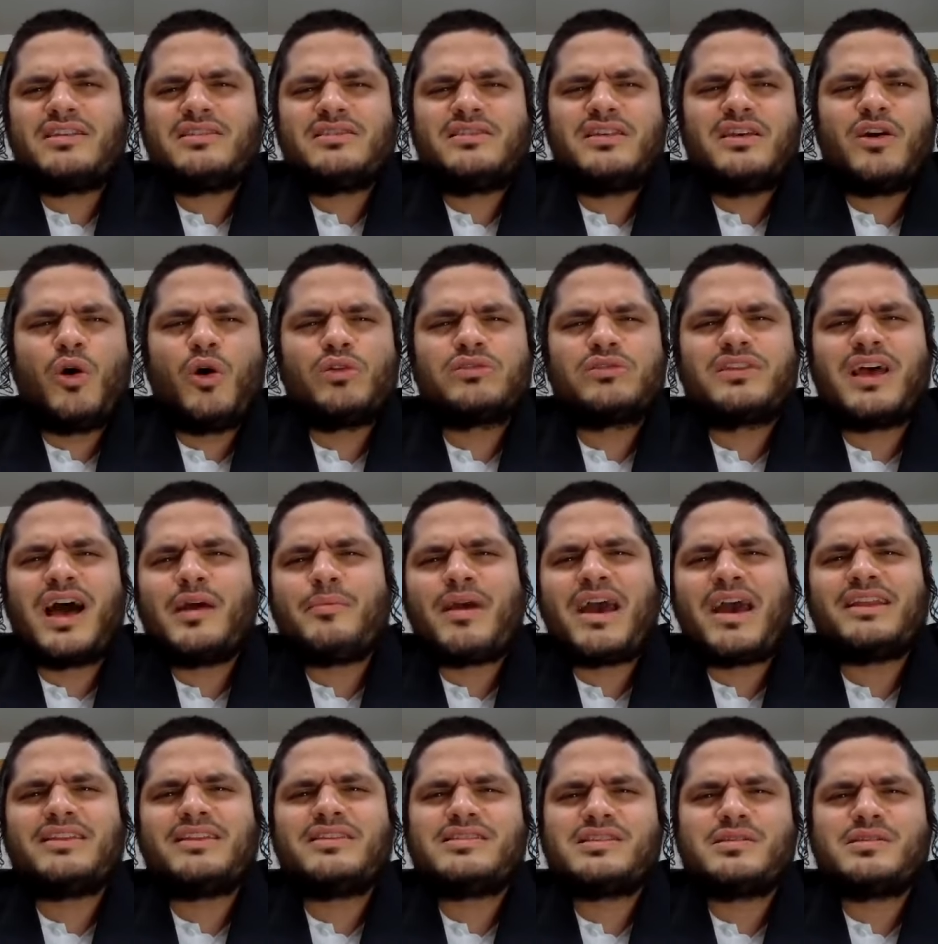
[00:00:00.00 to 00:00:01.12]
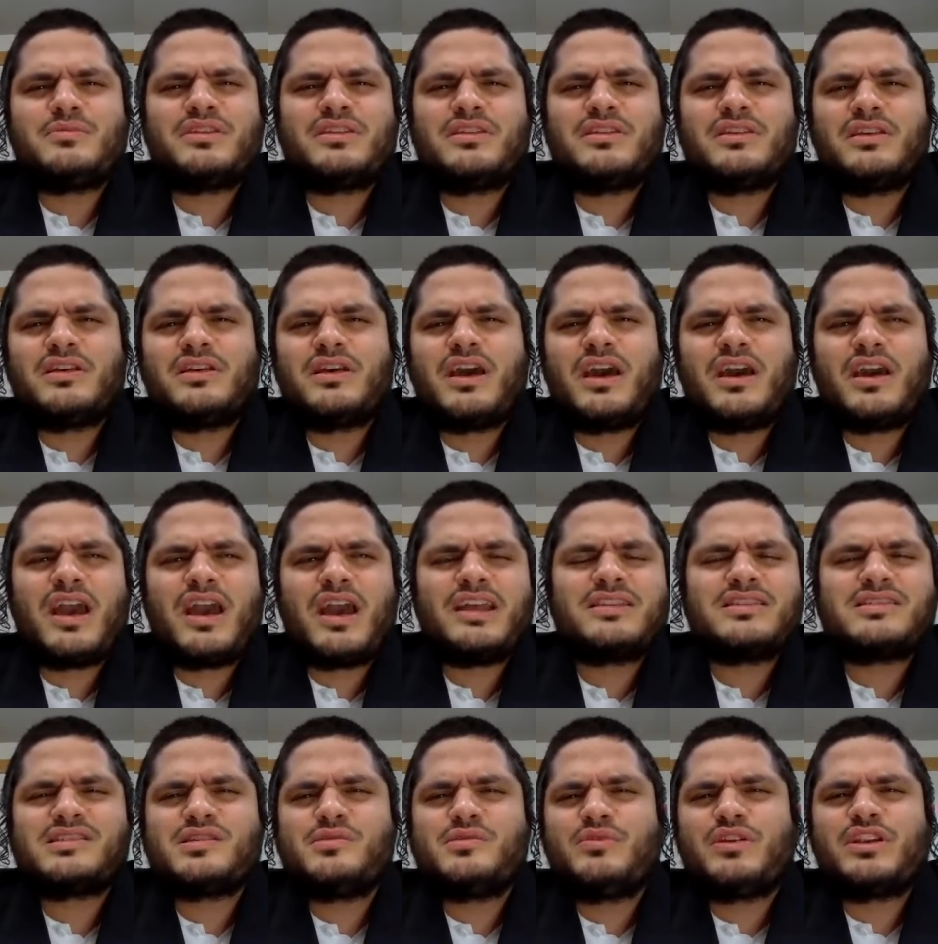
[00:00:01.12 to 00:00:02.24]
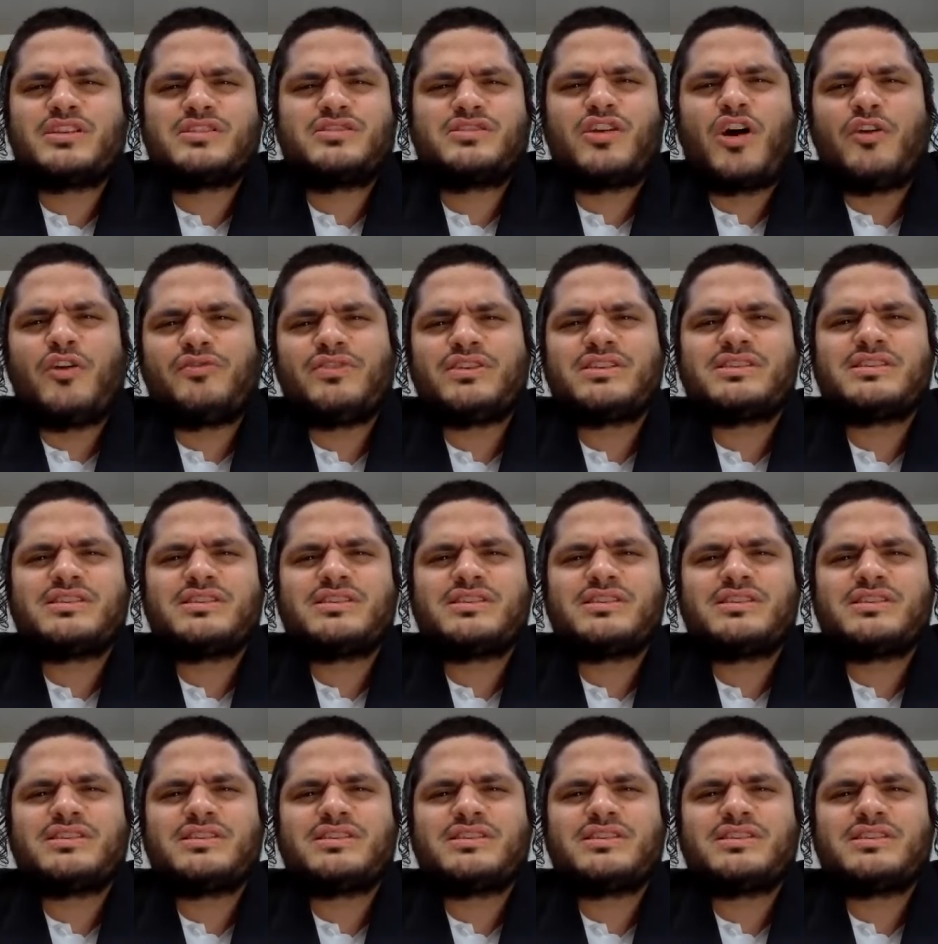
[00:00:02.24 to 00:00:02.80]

the old type anti-Semitic, uh, anti-Semitic stuff.